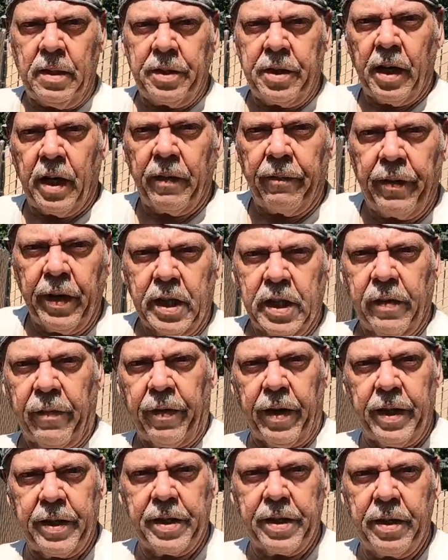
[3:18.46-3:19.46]
John a
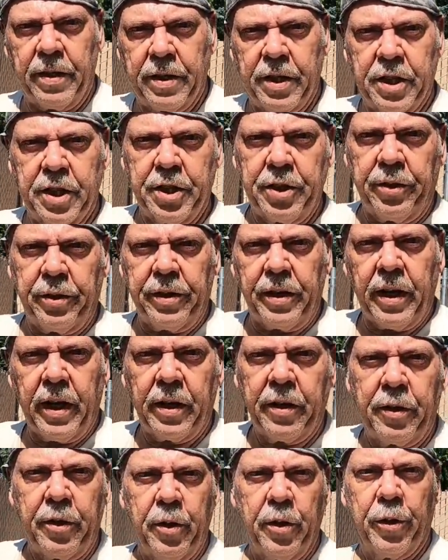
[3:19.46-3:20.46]
Fix-A-Fence just showing you how
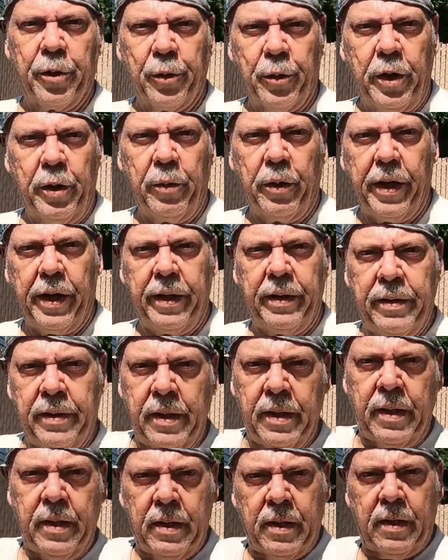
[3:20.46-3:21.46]
to do a three-way
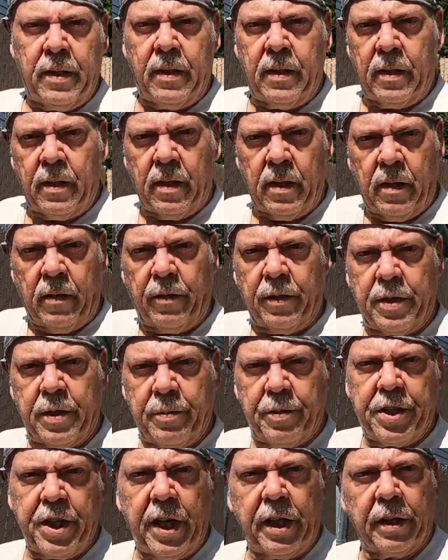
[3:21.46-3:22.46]
for
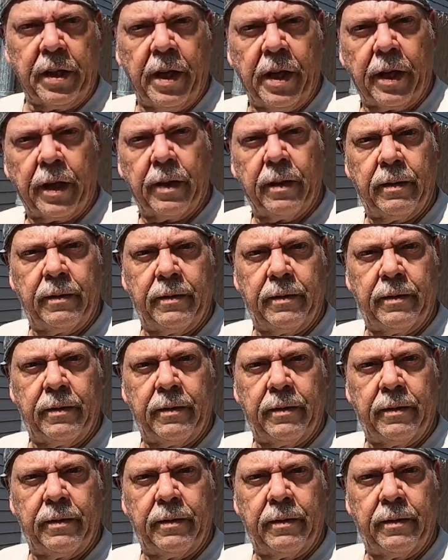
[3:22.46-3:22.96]
some chain link